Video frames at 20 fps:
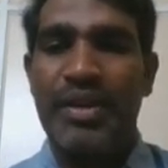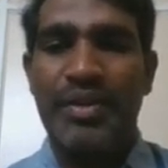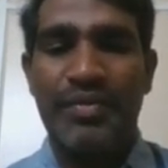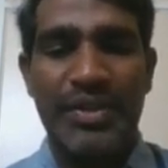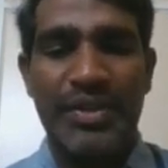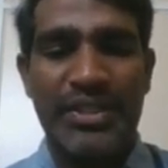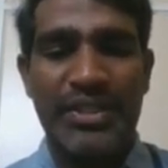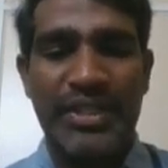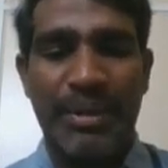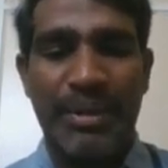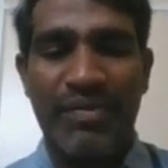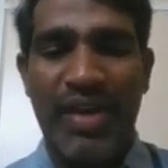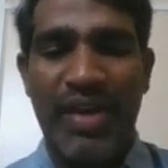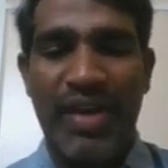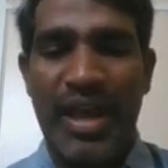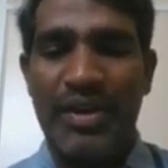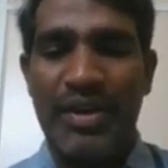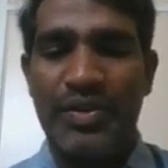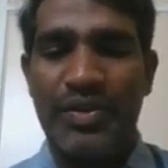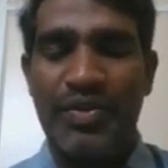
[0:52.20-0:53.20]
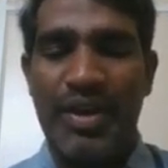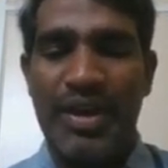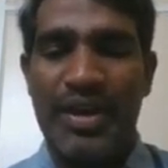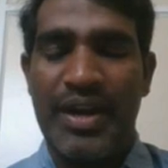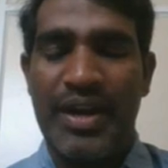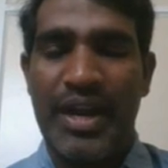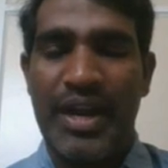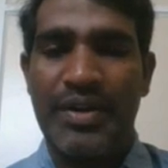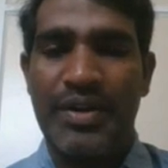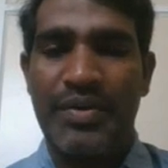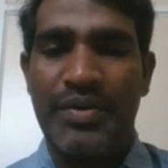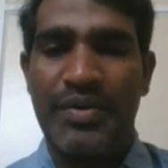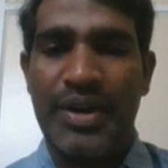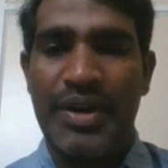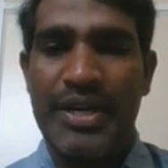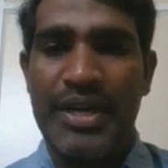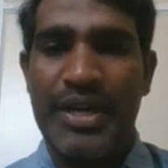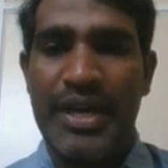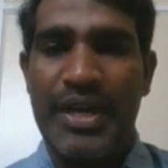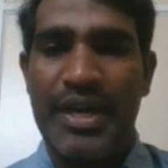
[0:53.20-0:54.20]
with some values we are trying to
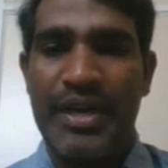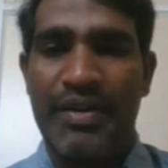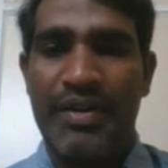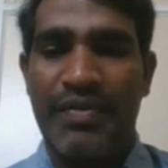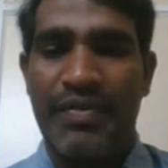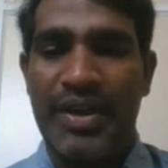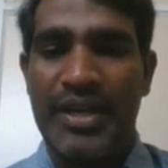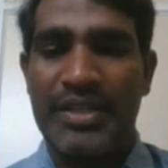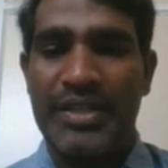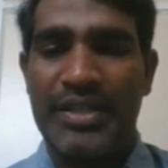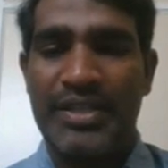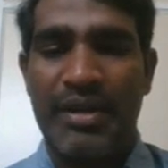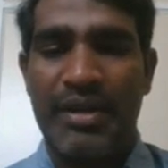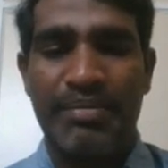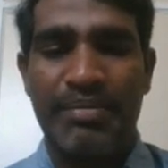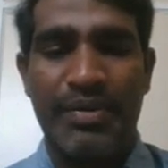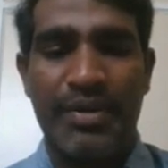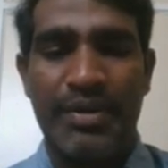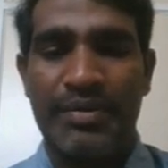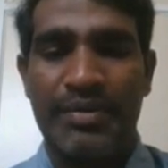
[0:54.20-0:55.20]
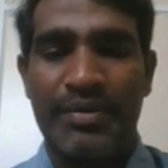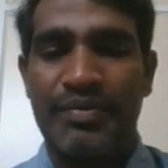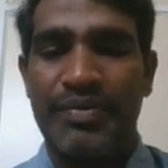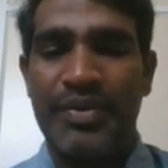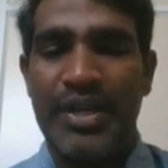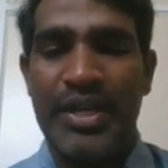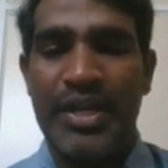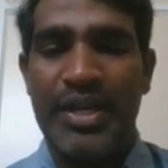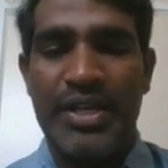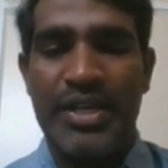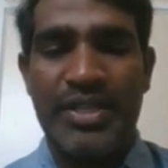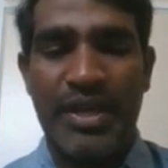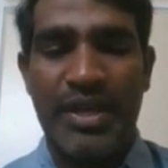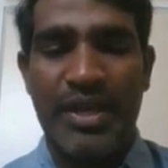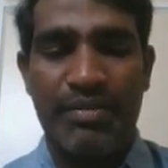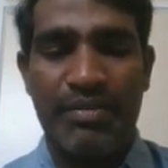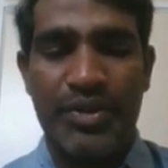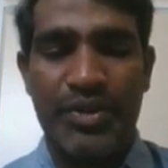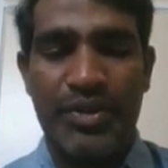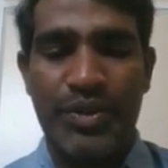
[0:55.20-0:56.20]
take care. For example,
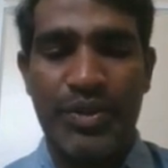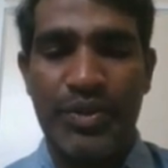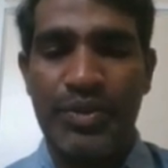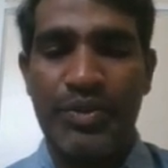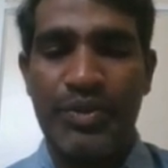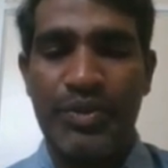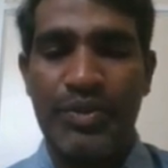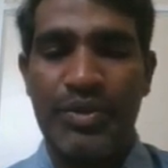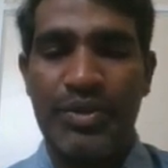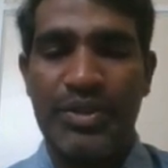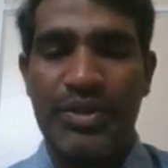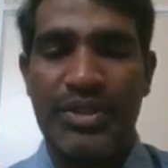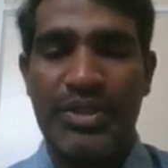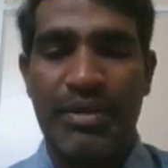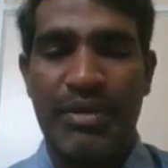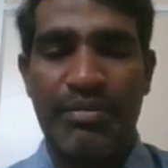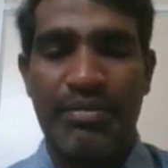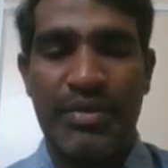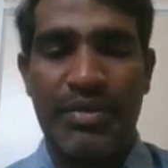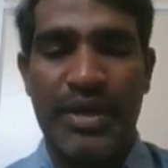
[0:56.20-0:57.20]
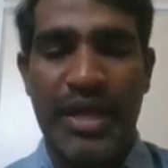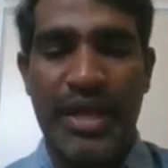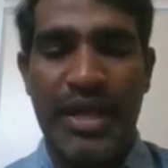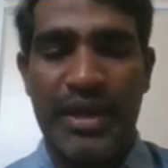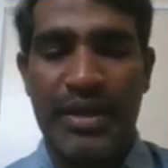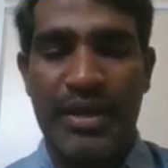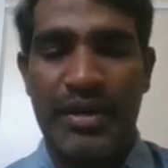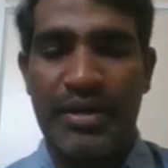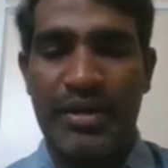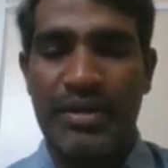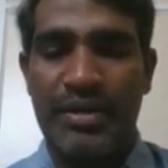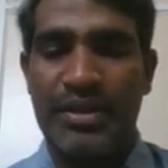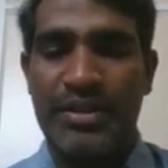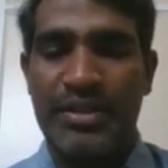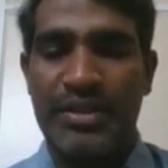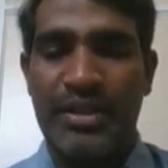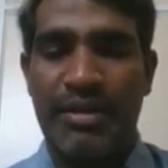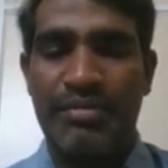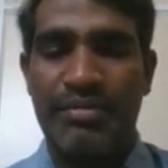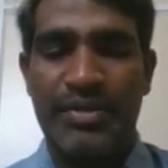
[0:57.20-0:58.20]
some 2, some 10,
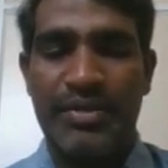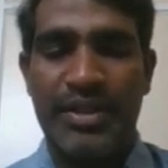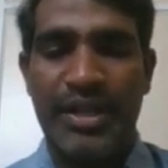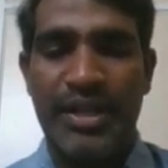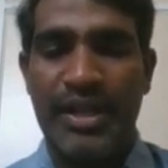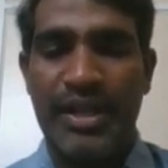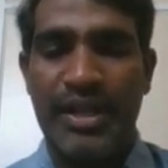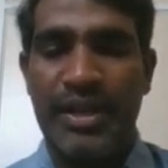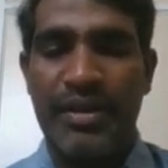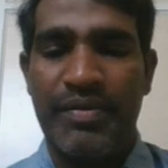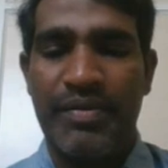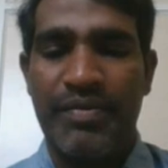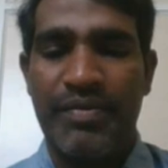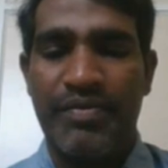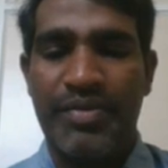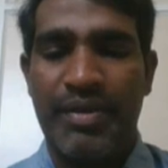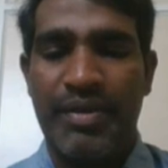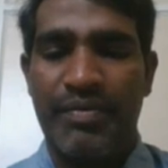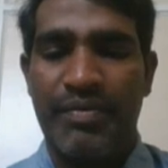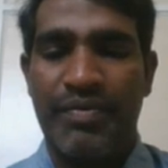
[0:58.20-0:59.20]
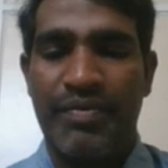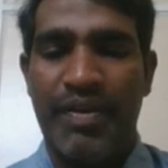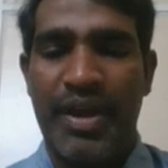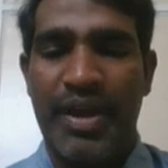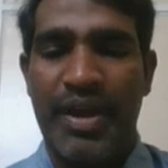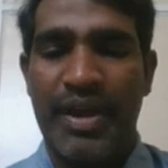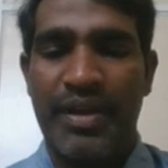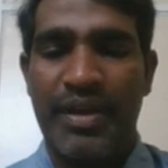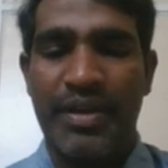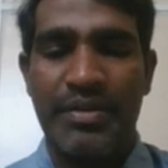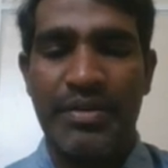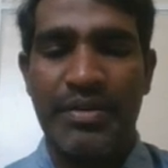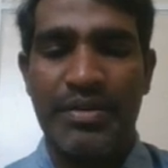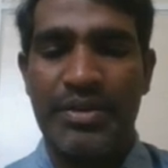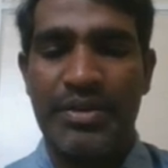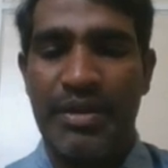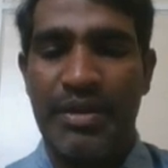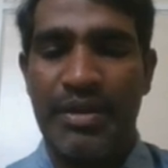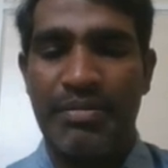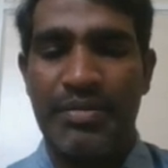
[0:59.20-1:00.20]
some 3, some 5,
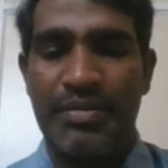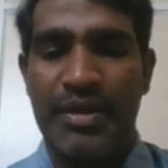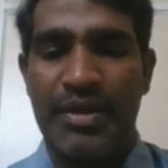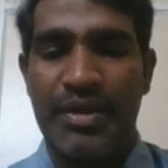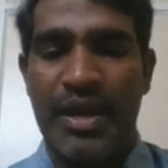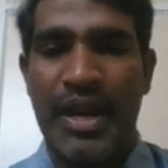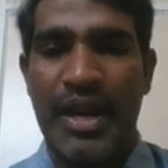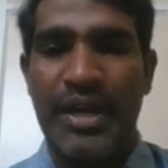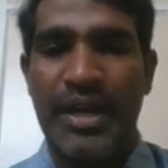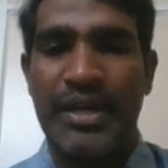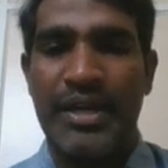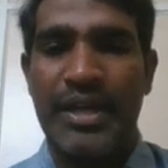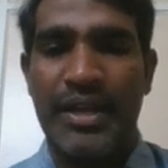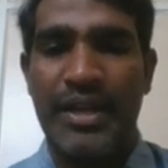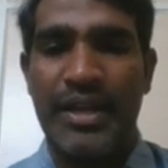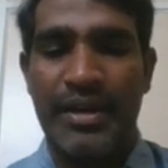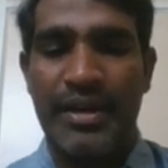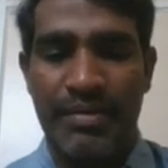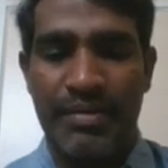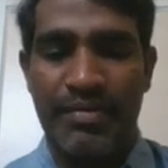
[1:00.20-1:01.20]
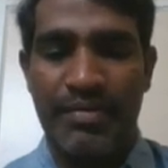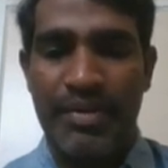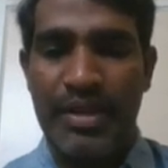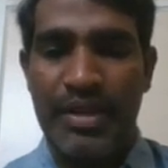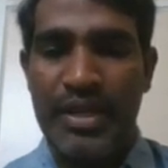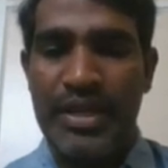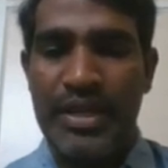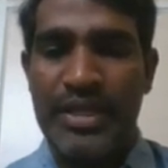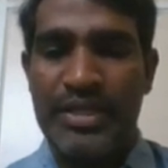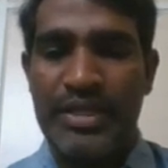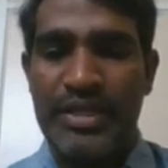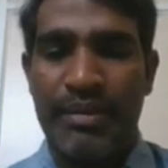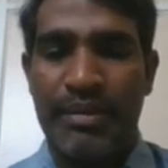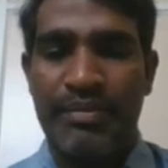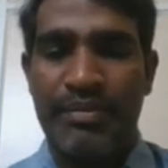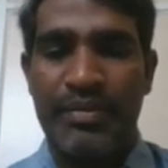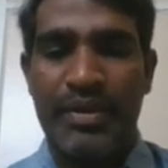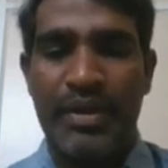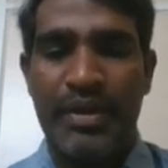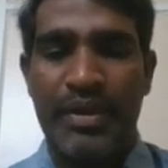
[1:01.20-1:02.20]
some 19,
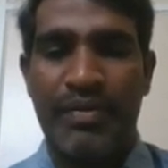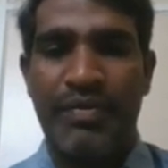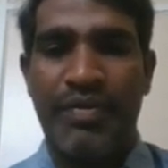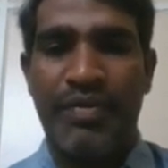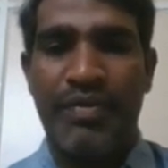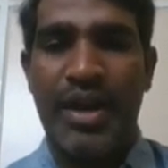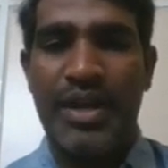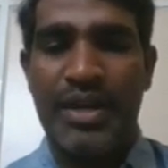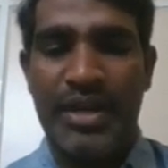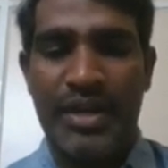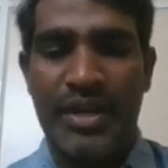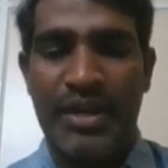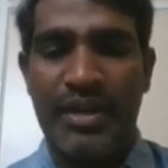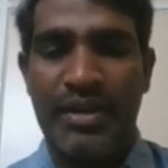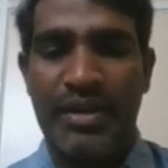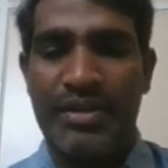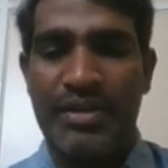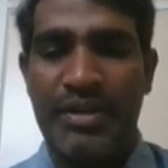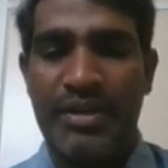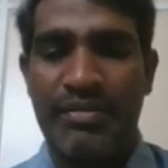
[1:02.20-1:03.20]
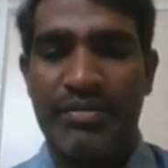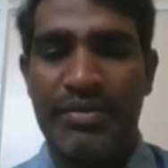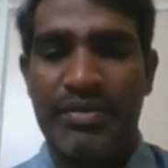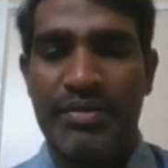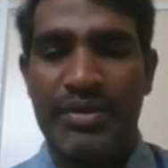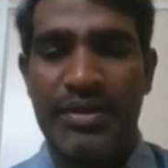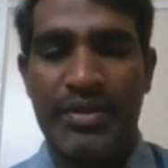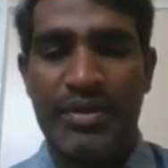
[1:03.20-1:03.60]
some 40, some